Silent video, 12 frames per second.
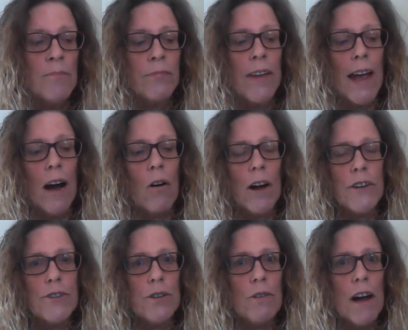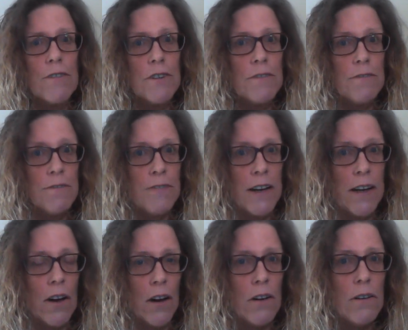Now, I do have a
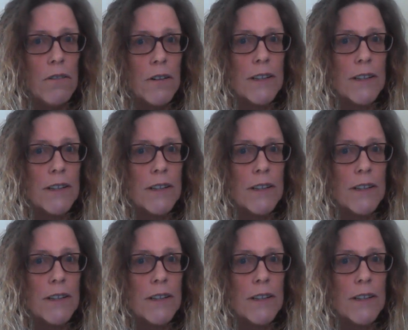video.